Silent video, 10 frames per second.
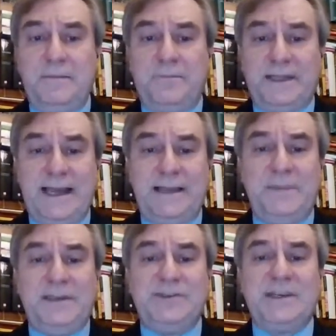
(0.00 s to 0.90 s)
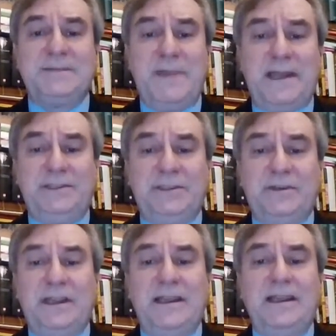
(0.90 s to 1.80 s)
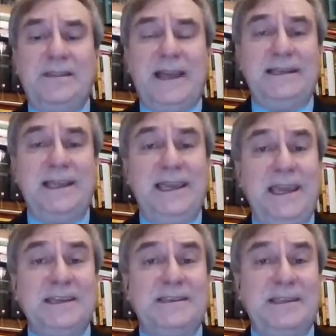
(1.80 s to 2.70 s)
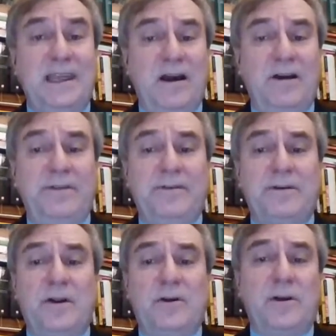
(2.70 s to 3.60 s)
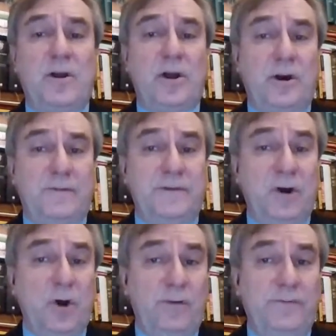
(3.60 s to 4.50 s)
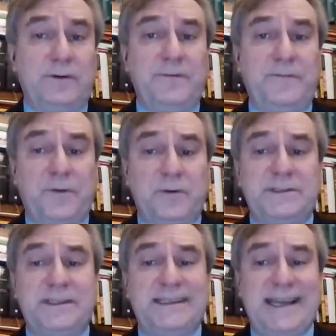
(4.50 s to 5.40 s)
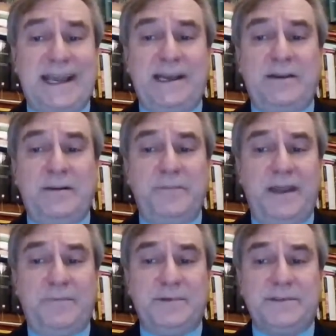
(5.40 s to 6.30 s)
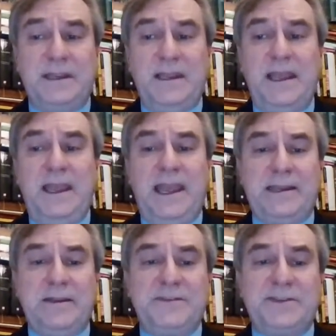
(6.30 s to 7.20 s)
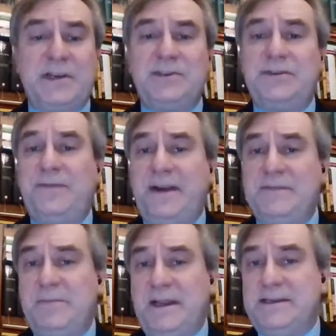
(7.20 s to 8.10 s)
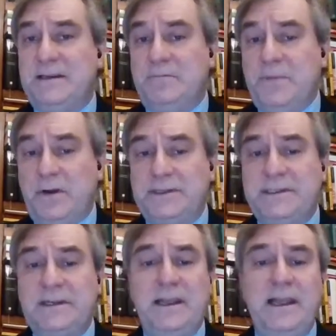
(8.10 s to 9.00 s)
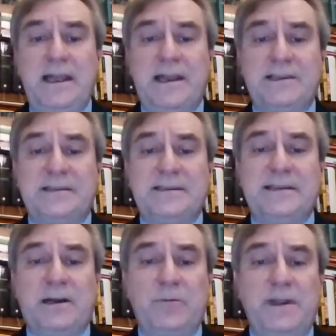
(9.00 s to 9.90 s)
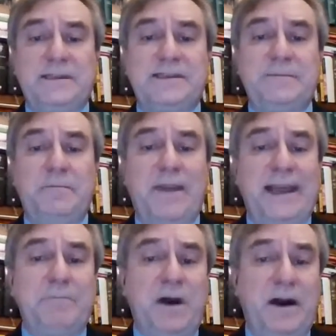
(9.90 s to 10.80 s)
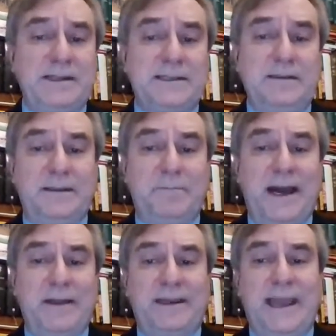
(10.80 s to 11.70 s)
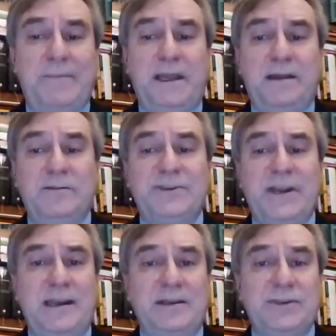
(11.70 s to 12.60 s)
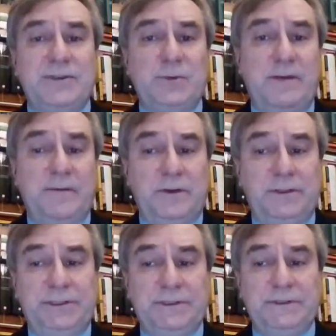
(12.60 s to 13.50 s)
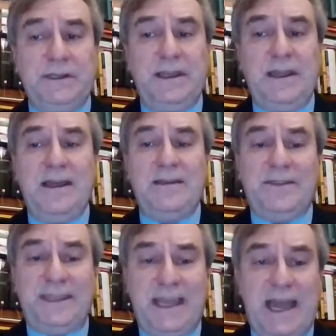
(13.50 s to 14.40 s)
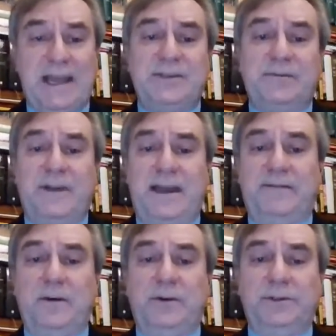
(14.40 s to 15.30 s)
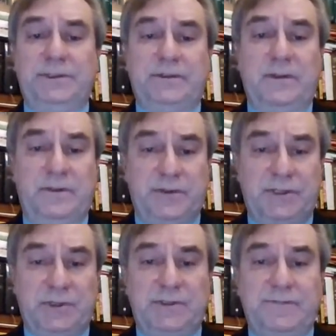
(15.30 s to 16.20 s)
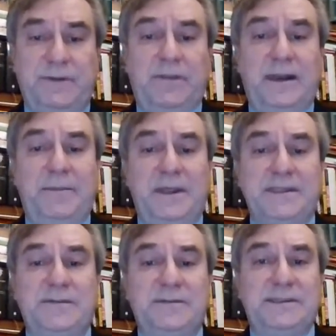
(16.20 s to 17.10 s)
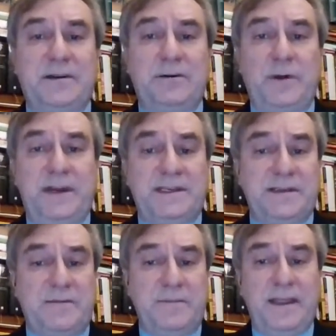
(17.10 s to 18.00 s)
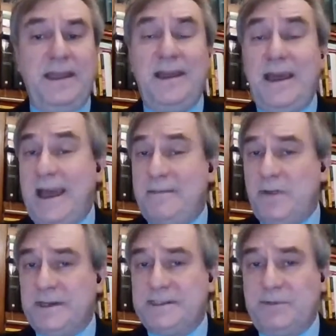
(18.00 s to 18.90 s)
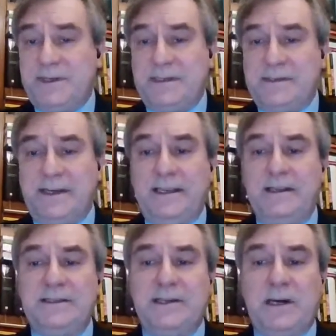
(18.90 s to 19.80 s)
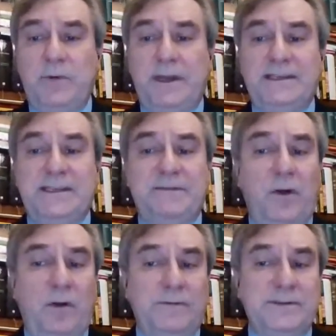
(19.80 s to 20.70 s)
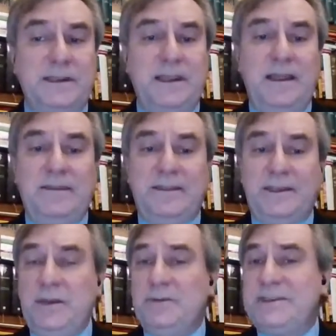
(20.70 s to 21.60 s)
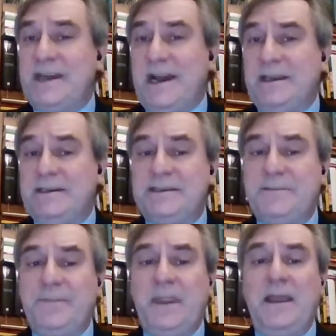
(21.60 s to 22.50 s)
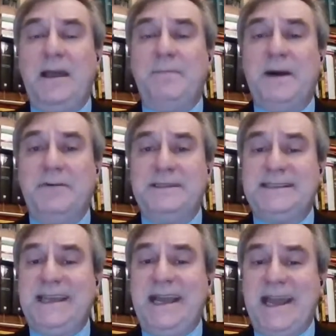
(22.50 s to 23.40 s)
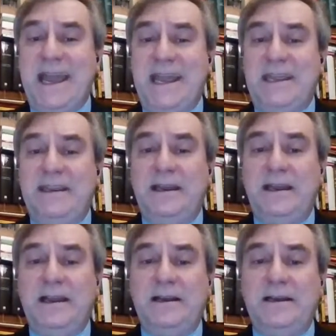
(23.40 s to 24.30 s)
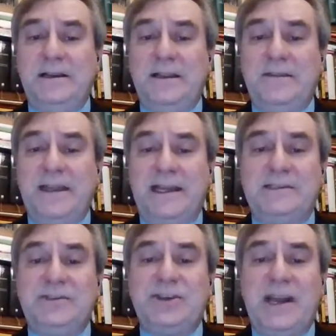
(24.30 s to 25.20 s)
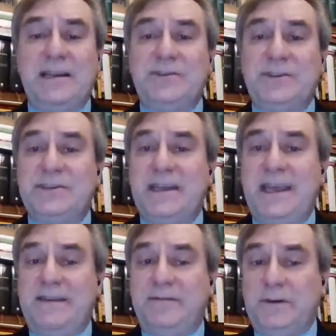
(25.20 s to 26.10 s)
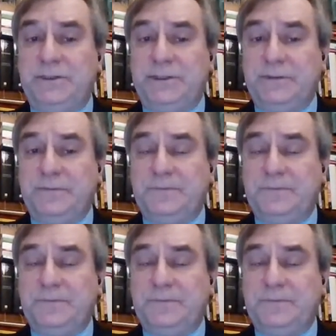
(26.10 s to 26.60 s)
but let me just mention that he is the author of over 40 technical papers and of such fundamental books as Darwin's Black Box, The Biochemical Challenge to Evolution, The Edge of Evolution, The Search for the Limits of Darwinism, and most recently, Darwin Devolves, the new science about DNA that challenges evolution.